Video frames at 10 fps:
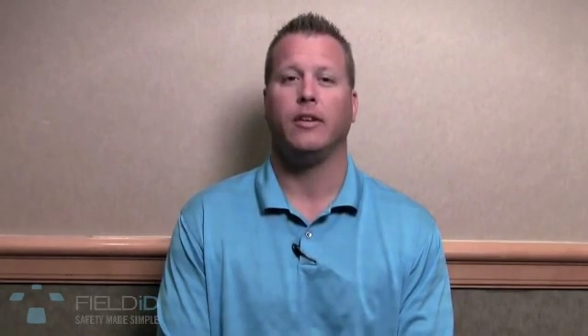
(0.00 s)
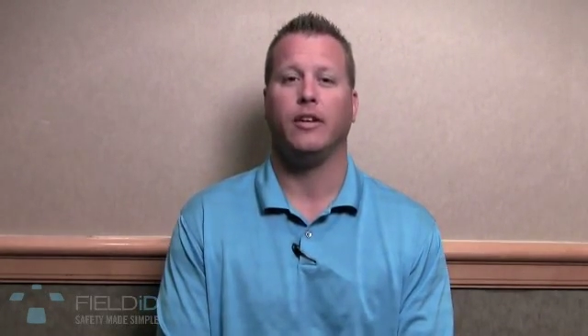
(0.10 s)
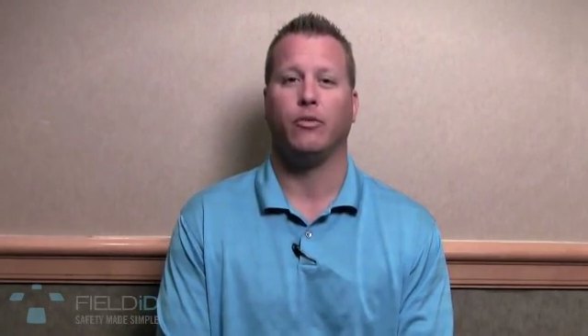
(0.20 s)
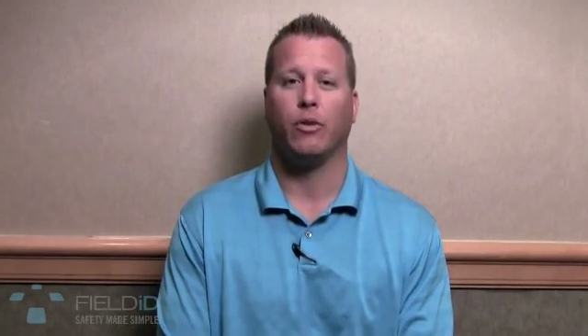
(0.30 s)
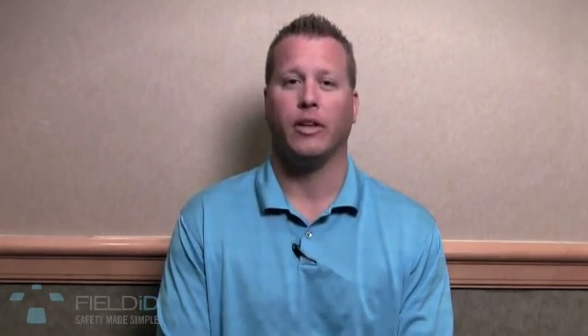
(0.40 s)

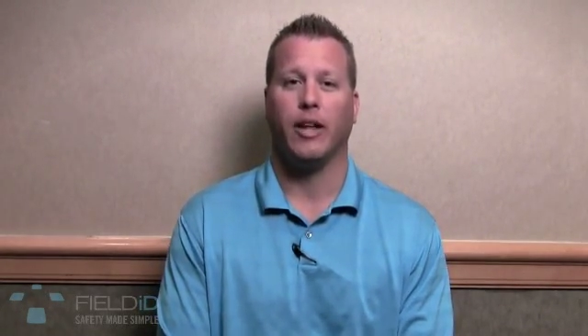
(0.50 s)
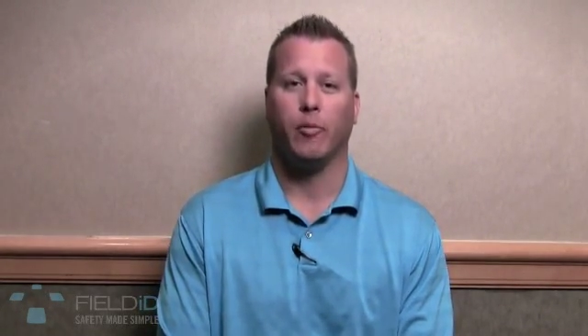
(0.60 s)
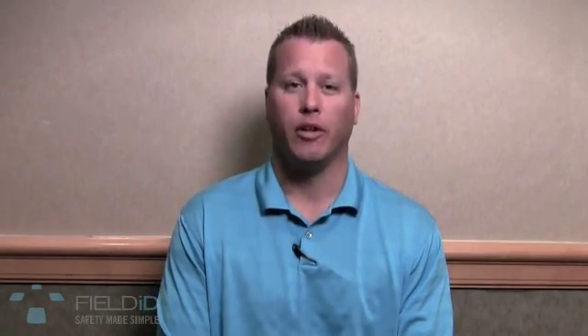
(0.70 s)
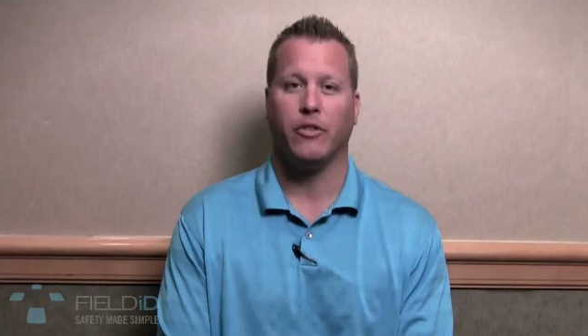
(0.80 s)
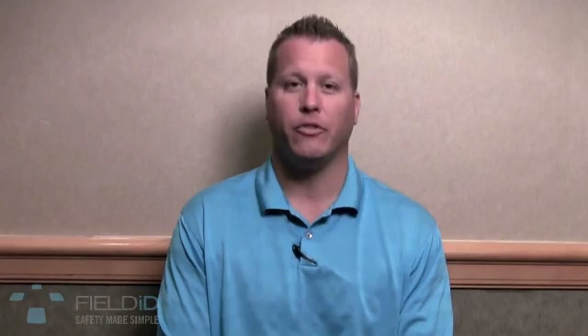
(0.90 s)
It's really
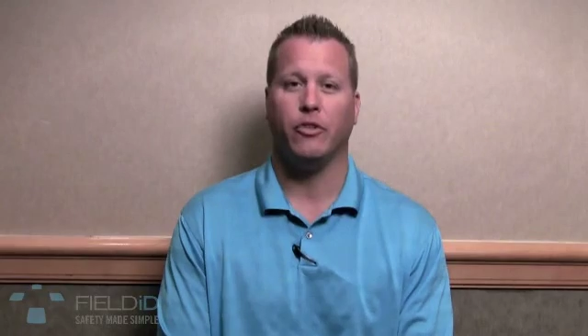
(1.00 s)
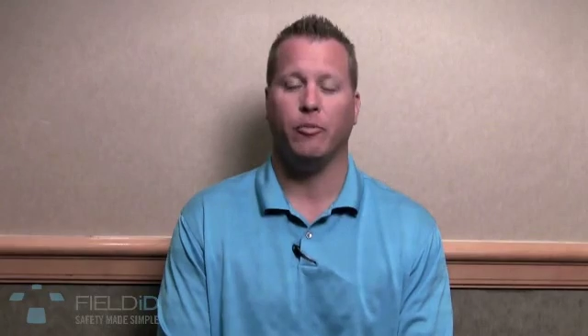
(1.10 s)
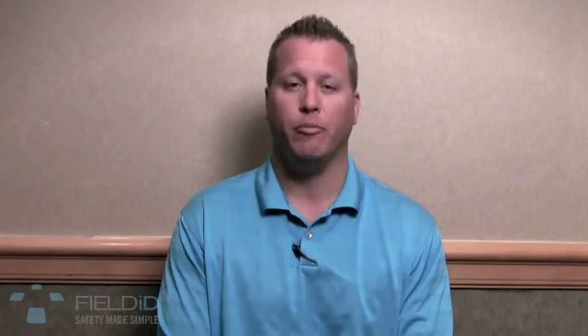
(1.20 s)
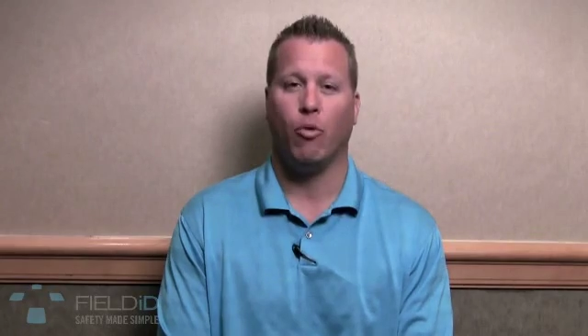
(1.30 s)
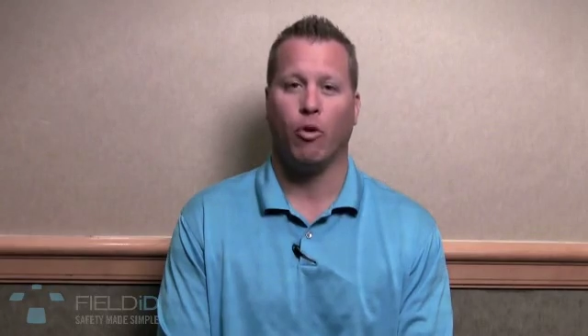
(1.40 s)
enabled us to
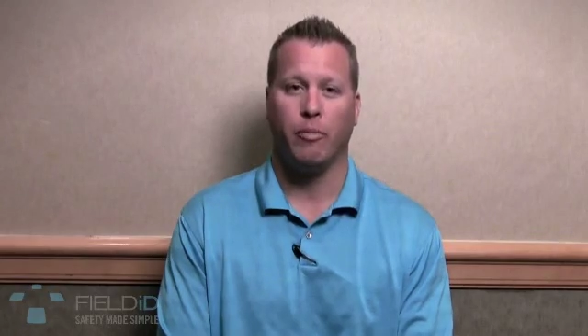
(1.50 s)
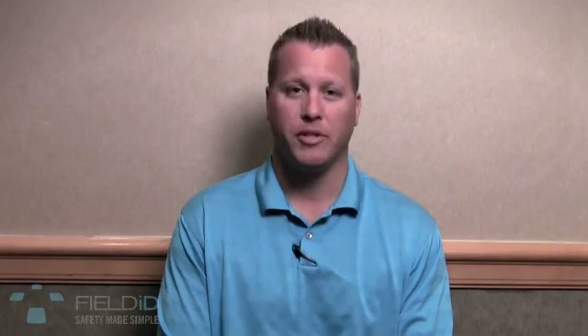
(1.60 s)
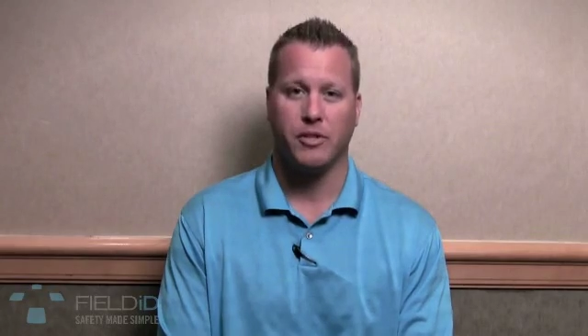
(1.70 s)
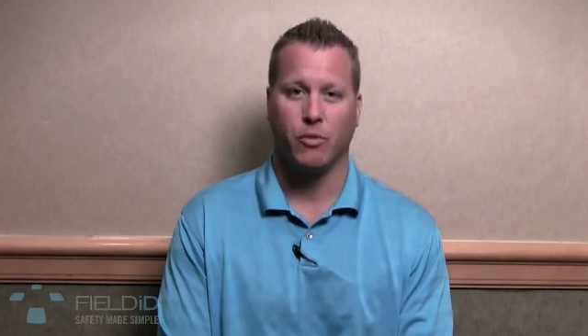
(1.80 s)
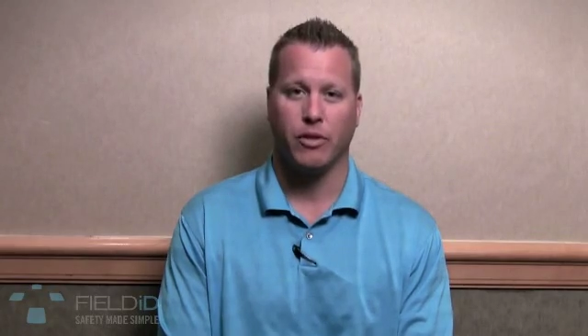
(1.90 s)
do more
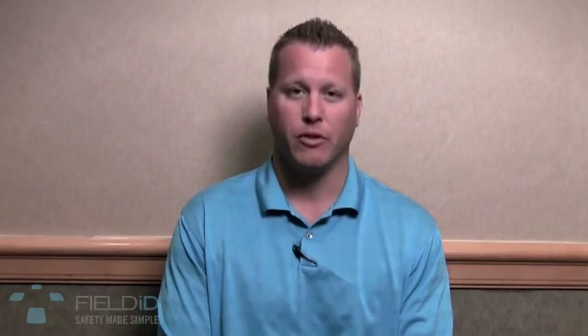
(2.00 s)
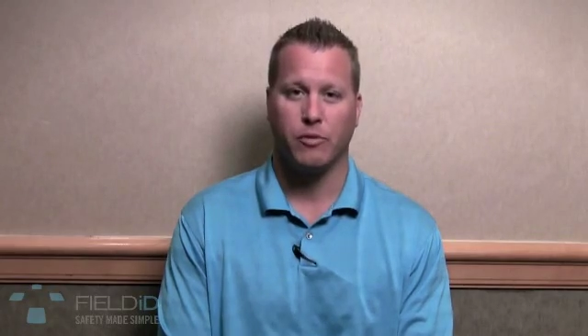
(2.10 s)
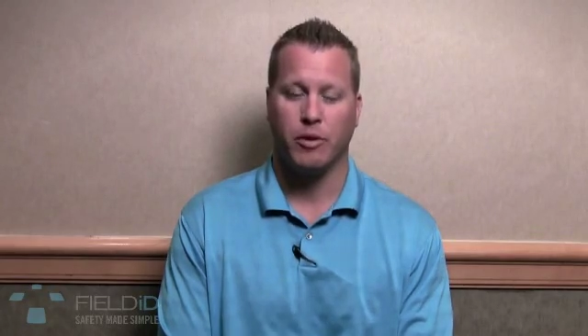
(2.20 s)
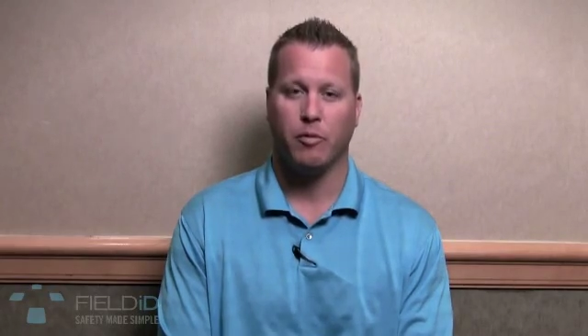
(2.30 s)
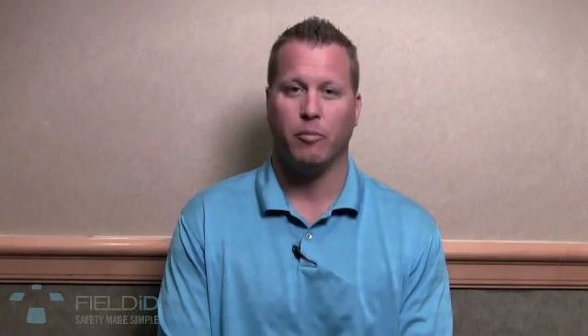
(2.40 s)
business with those
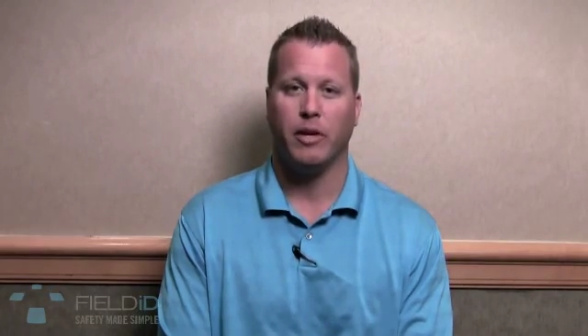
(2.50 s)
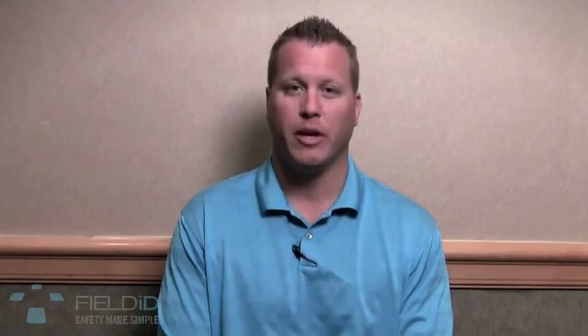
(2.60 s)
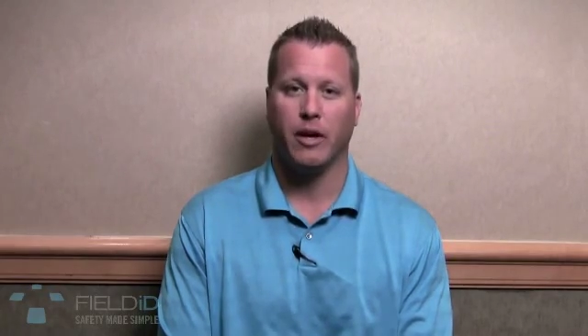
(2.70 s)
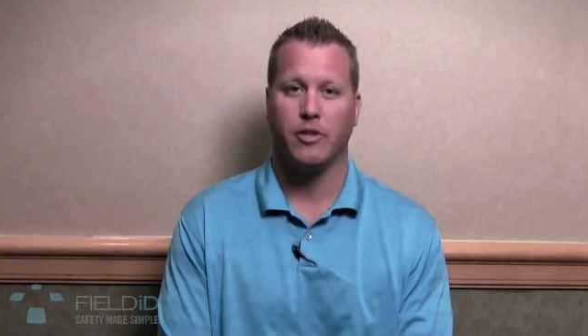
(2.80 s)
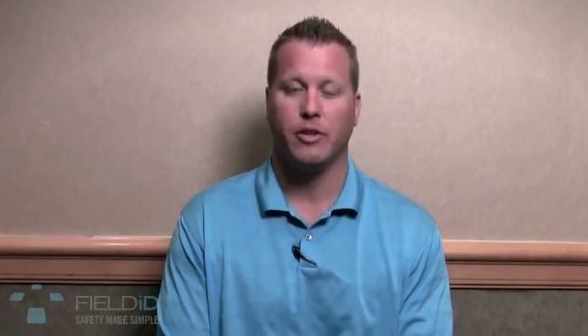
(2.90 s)
people
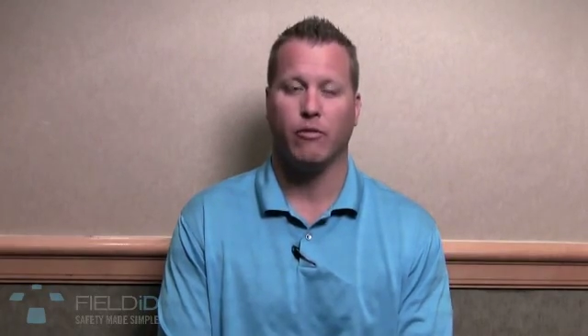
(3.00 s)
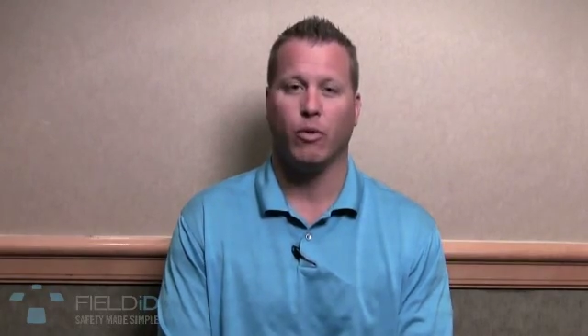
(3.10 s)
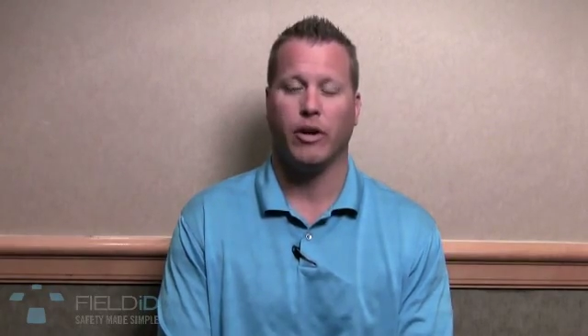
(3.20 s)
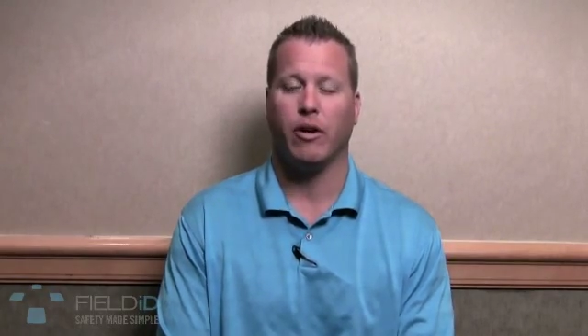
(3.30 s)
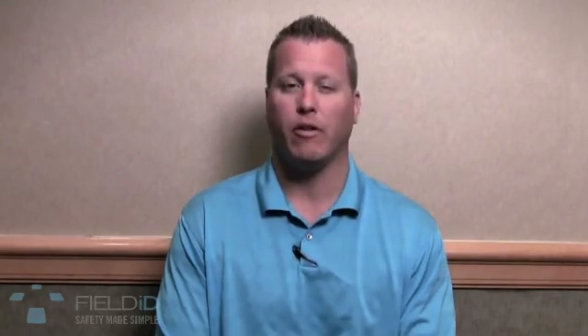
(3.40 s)
because of
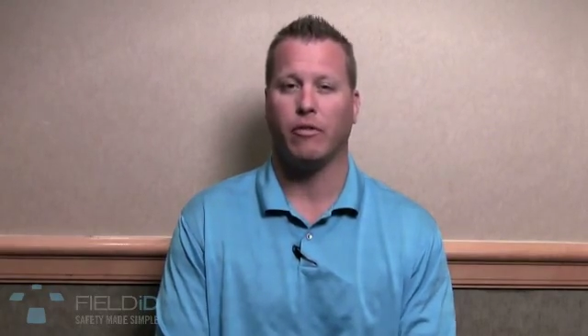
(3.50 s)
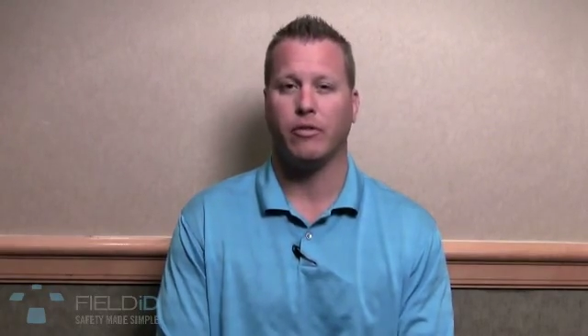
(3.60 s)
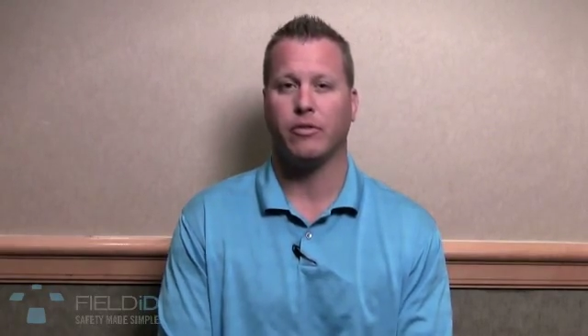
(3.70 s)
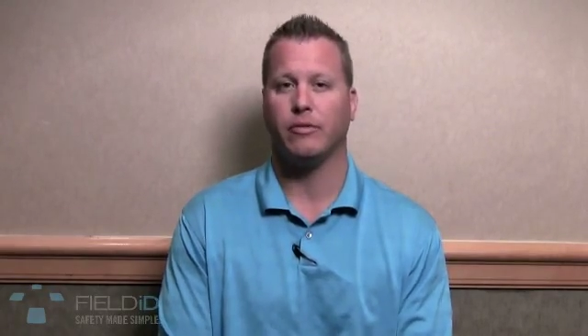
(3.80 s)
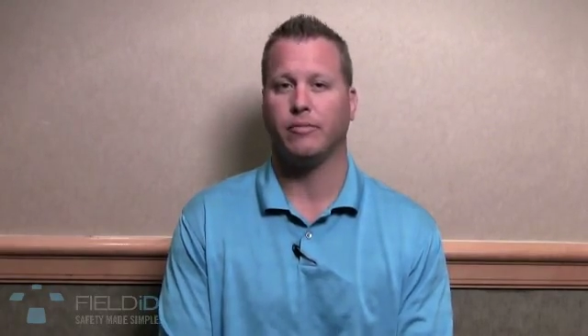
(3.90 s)
what it
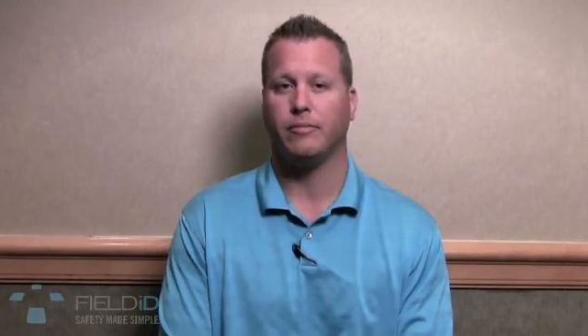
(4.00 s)
offers.